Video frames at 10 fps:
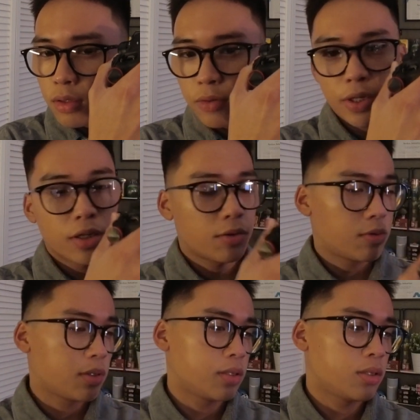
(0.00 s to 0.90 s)
there we
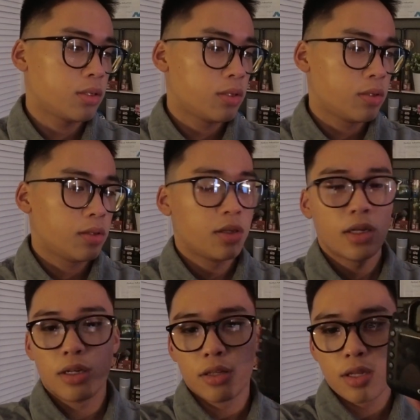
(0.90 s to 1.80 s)
go.
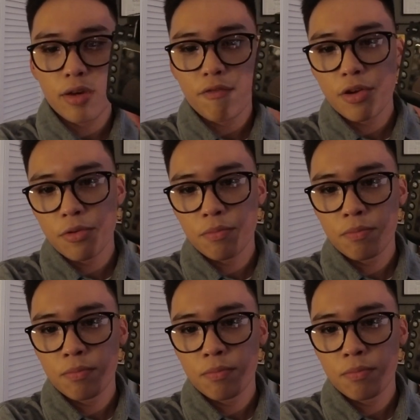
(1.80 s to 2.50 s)
And in live view.